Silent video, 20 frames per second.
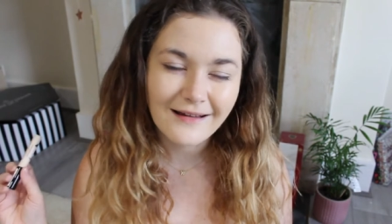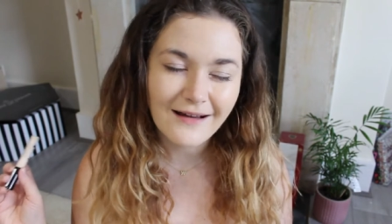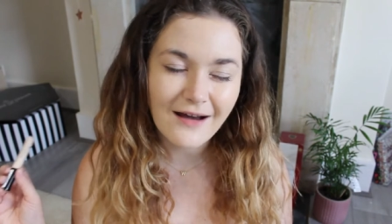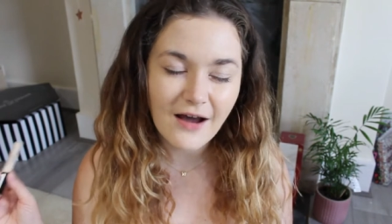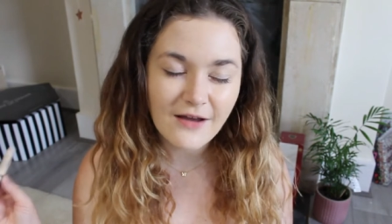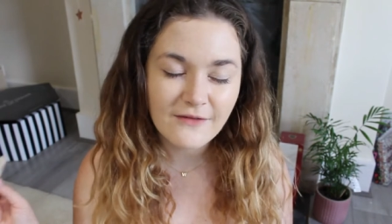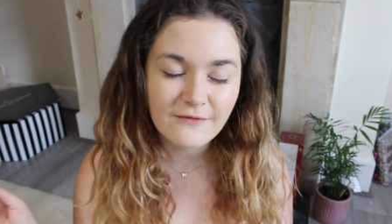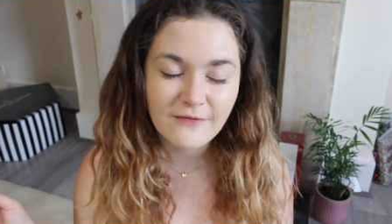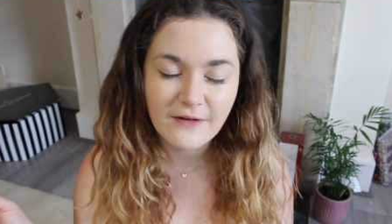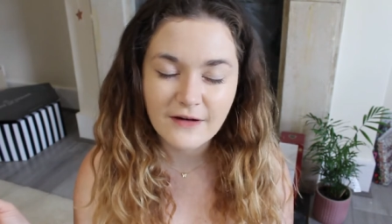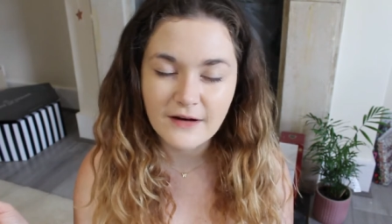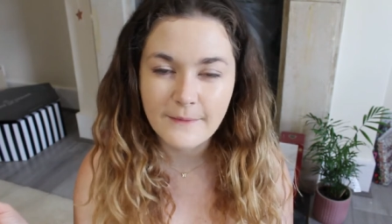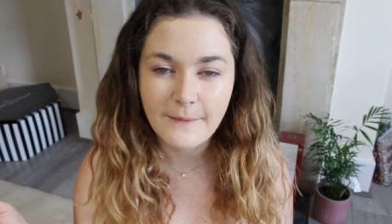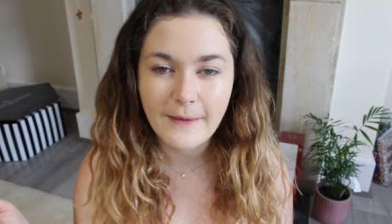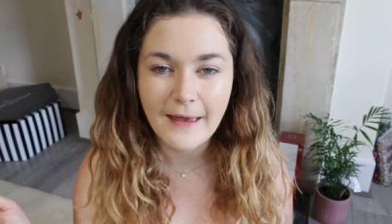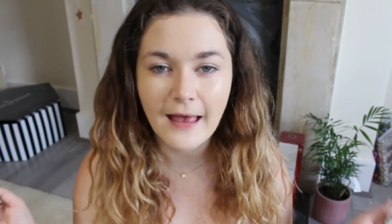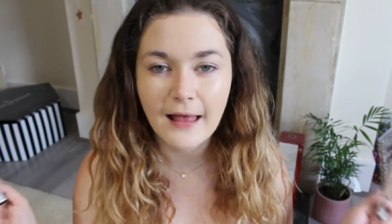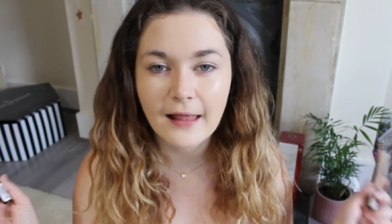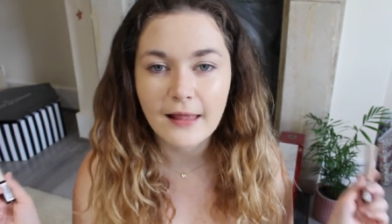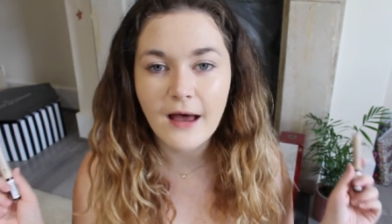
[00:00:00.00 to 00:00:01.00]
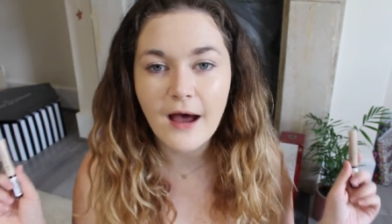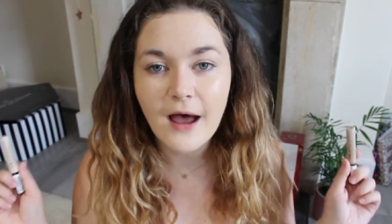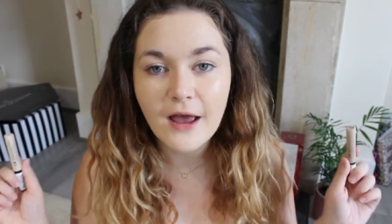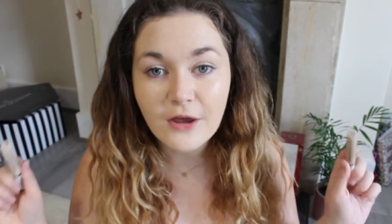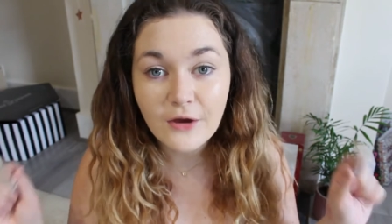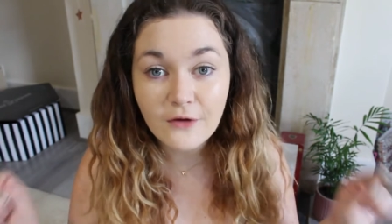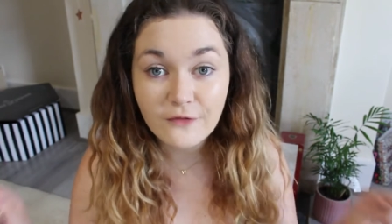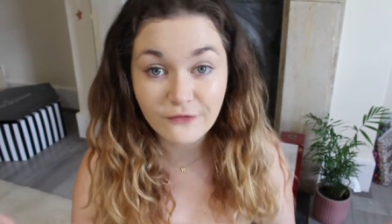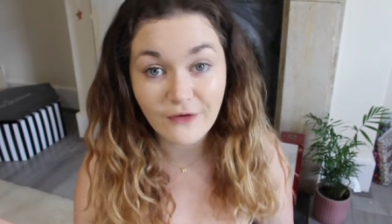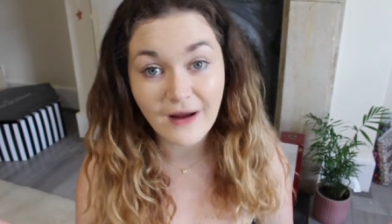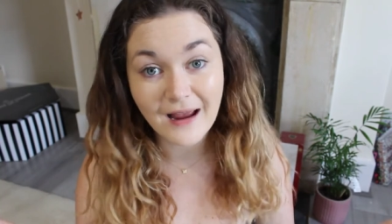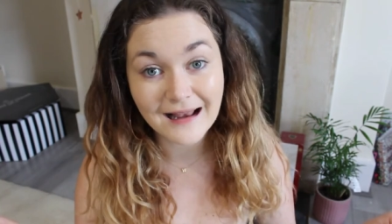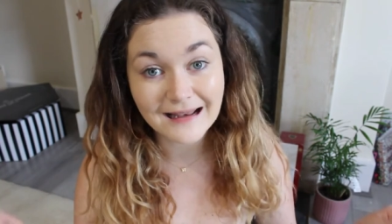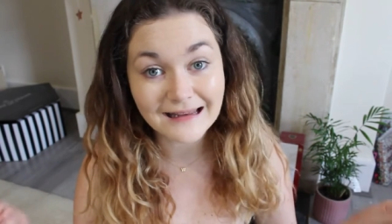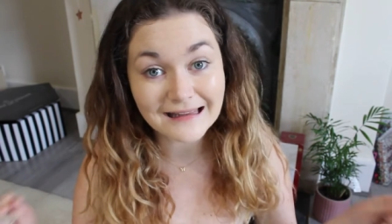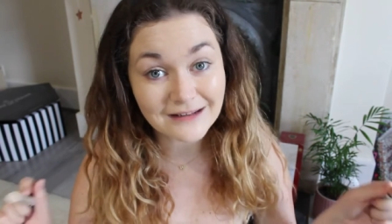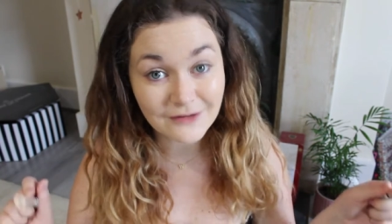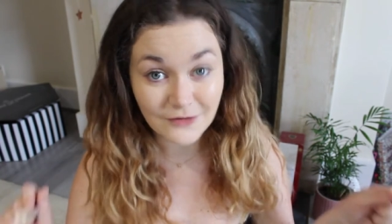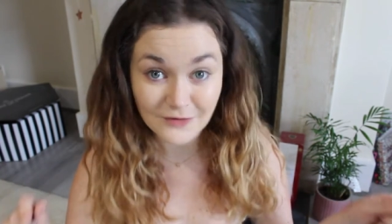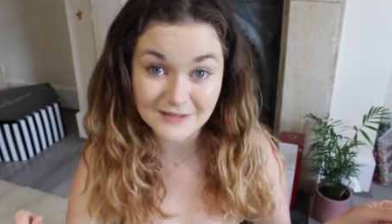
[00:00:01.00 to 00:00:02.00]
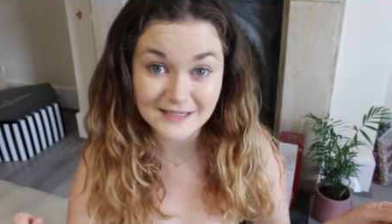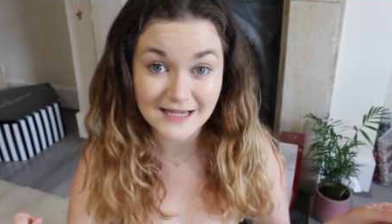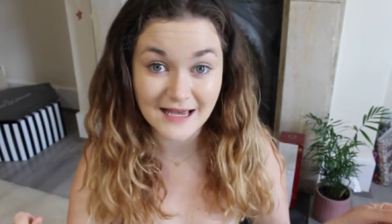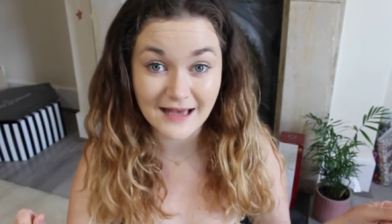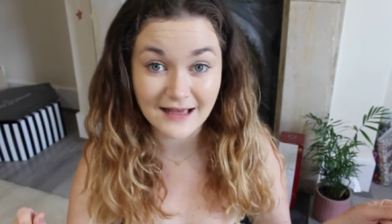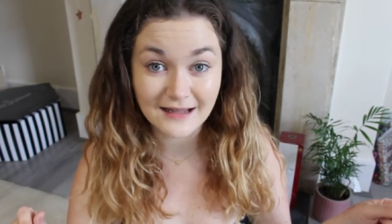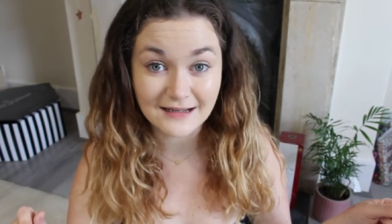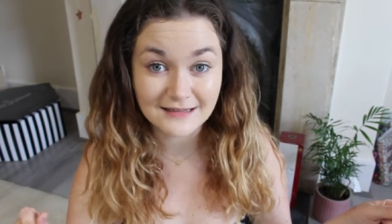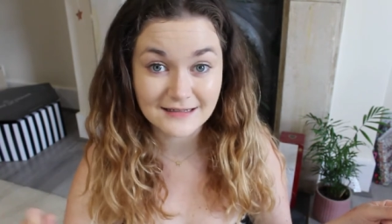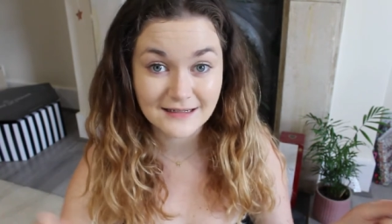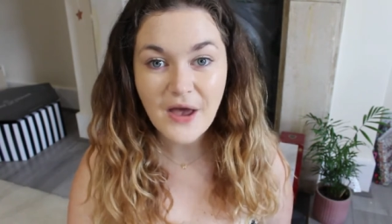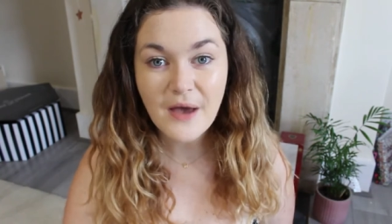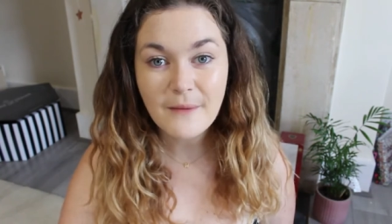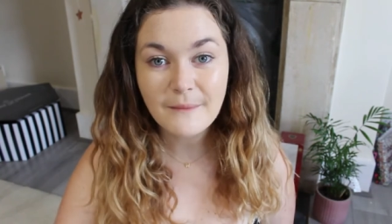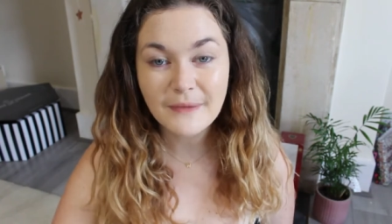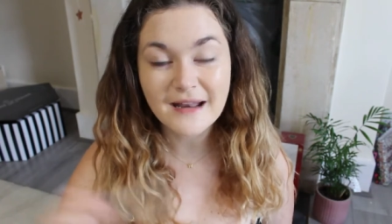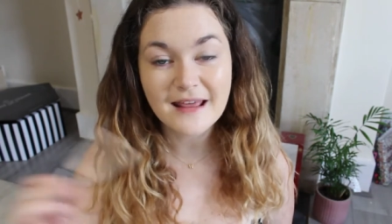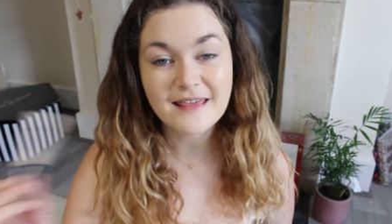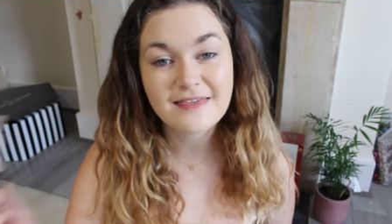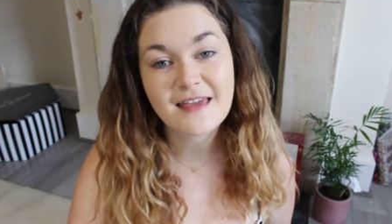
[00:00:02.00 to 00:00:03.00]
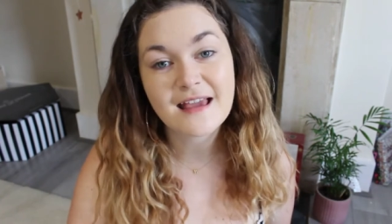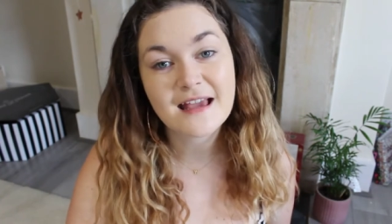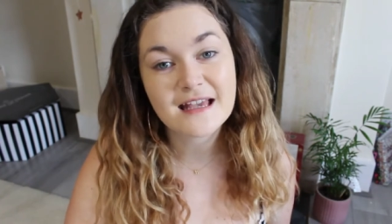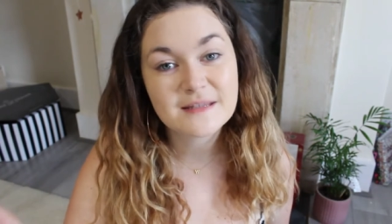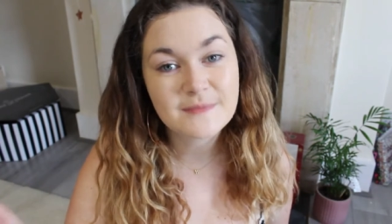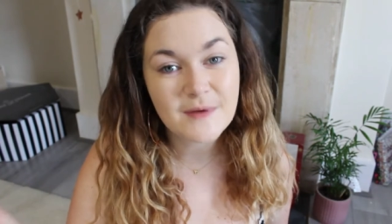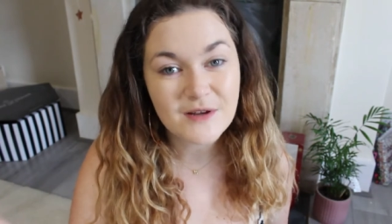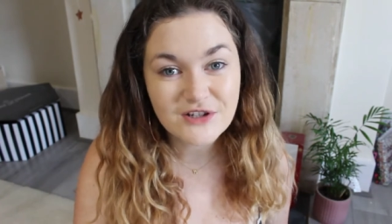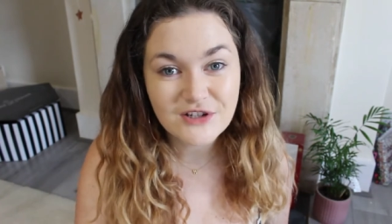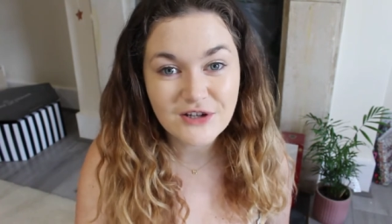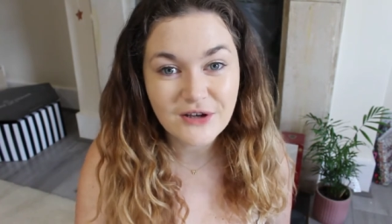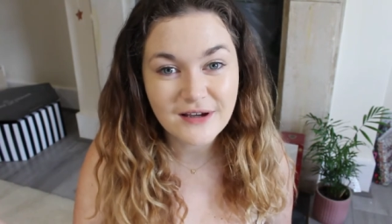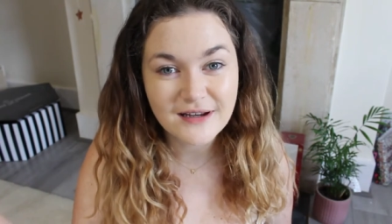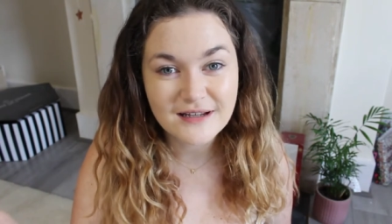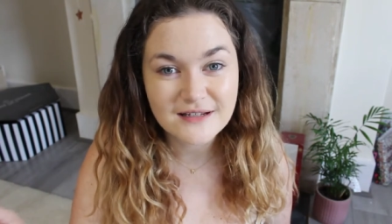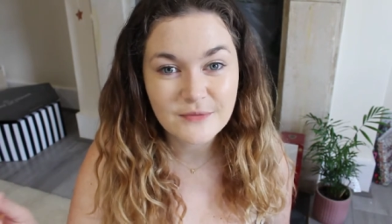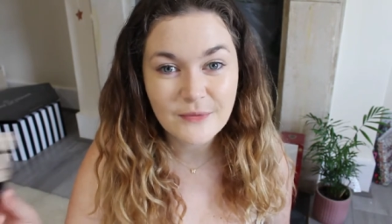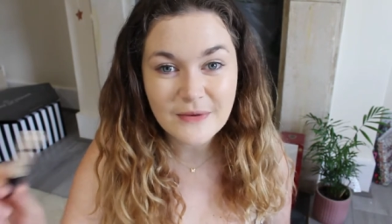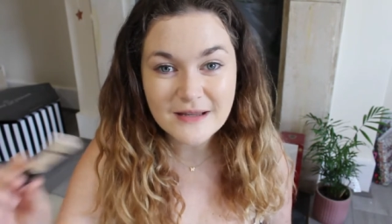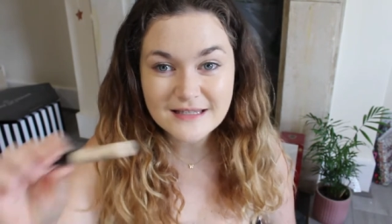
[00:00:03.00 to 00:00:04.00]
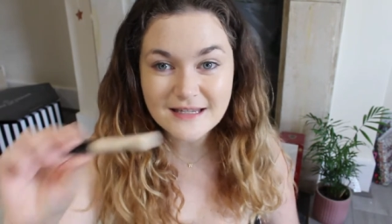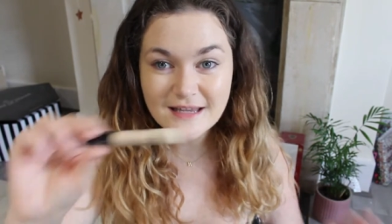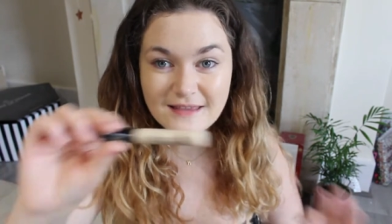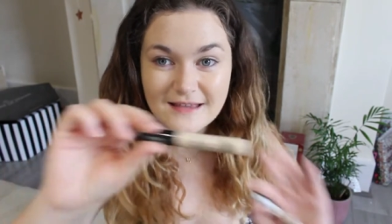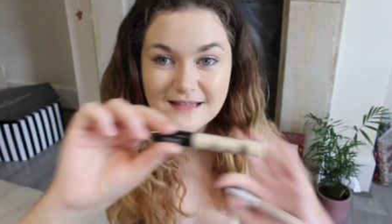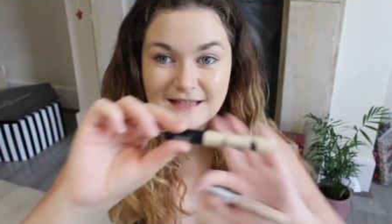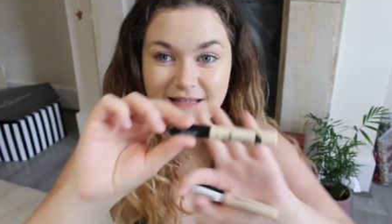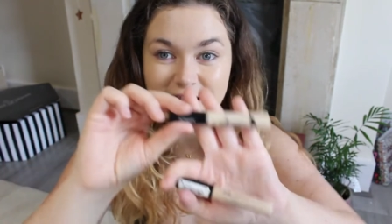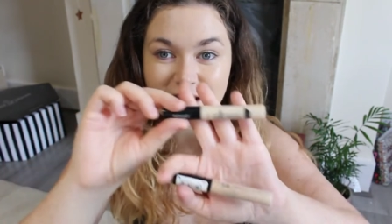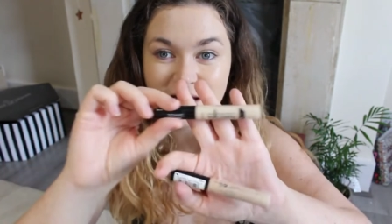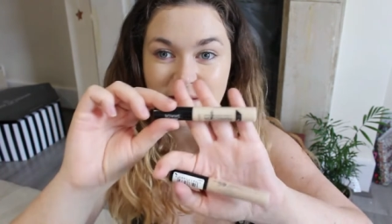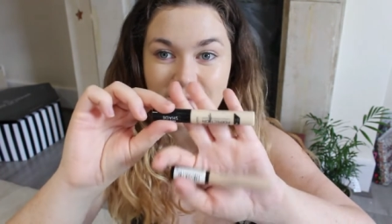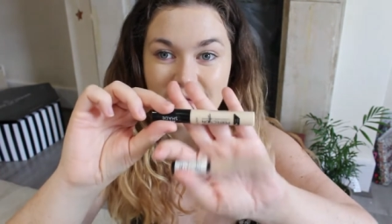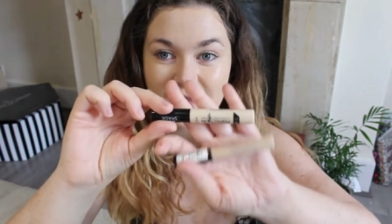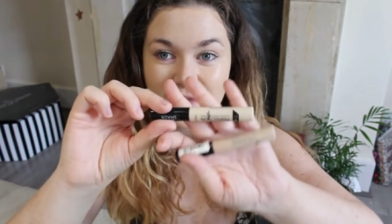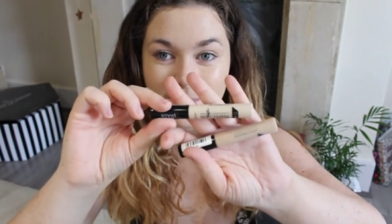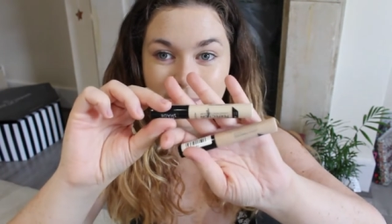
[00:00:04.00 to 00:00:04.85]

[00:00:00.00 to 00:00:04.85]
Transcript: I'm very pale. I go freckly, not tanned. But I think especially going into winter, this is gonna be the